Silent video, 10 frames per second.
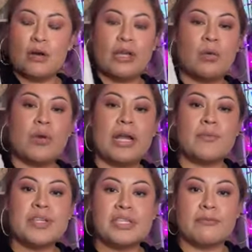okay, when I
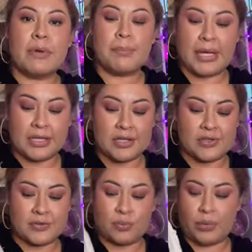received my package
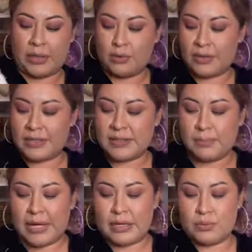as well, this
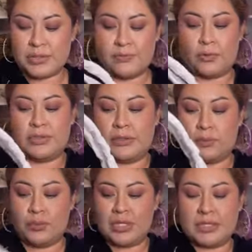bag was folded
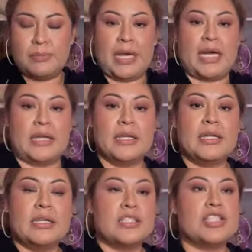really bad.
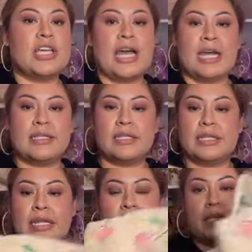She had
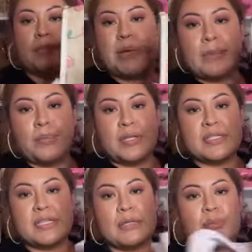like paper inside,